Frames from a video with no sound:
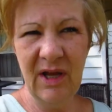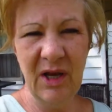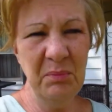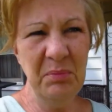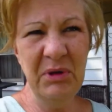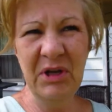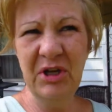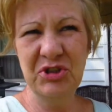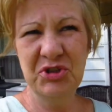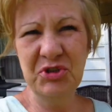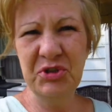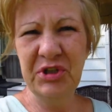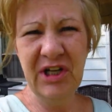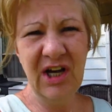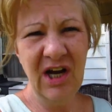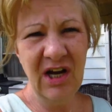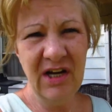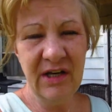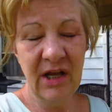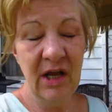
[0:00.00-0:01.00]
had a big tree
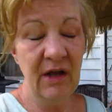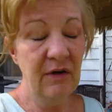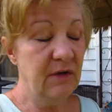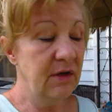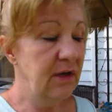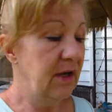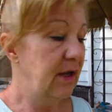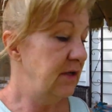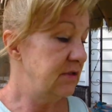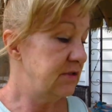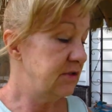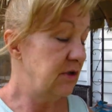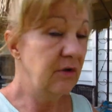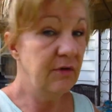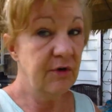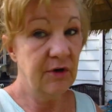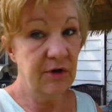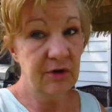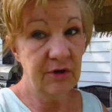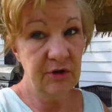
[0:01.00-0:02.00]
cut down today,
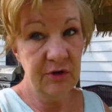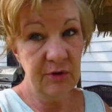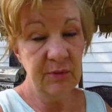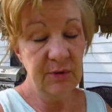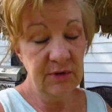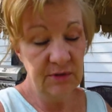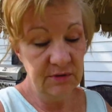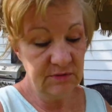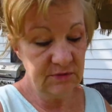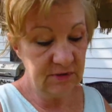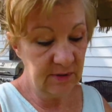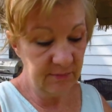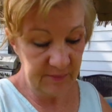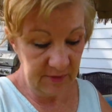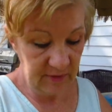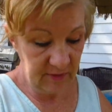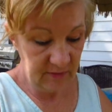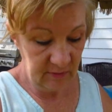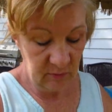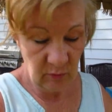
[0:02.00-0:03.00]
so they're doing
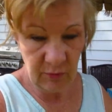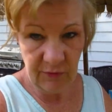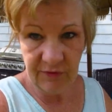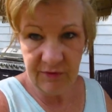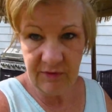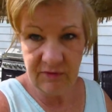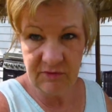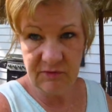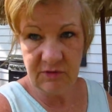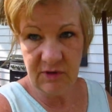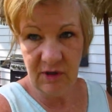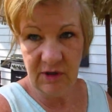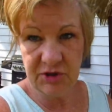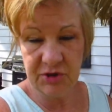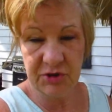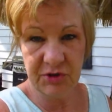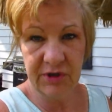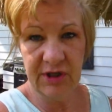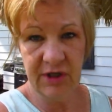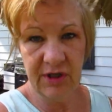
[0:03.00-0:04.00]
something with a
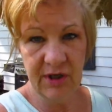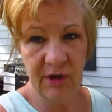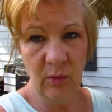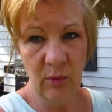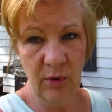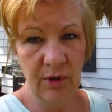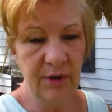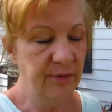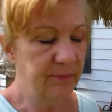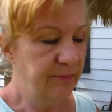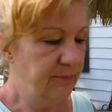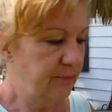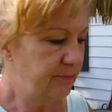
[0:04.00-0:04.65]
tree and a wood.